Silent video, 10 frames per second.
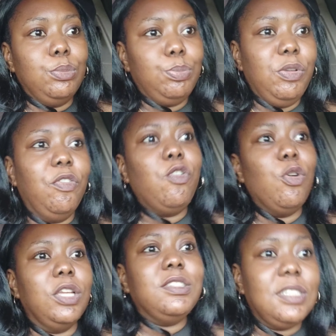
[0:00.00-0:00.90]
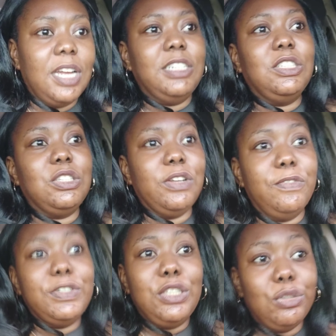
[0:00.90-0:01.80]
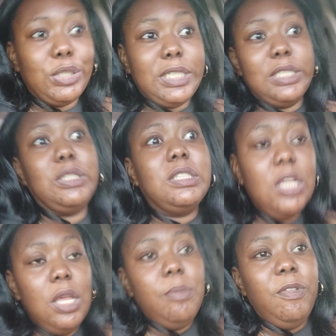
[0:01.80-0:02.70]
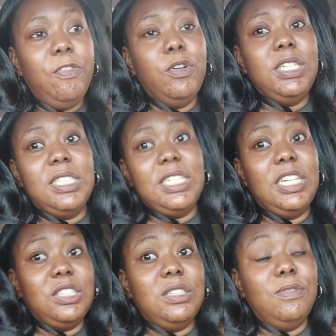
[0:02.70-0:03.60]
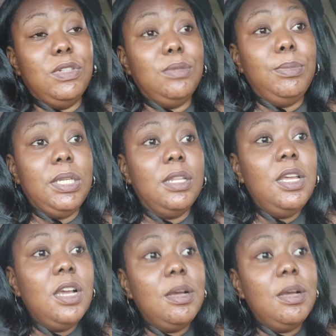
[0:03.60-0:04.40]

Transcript: before you start serving drinks, before you start serving the meal.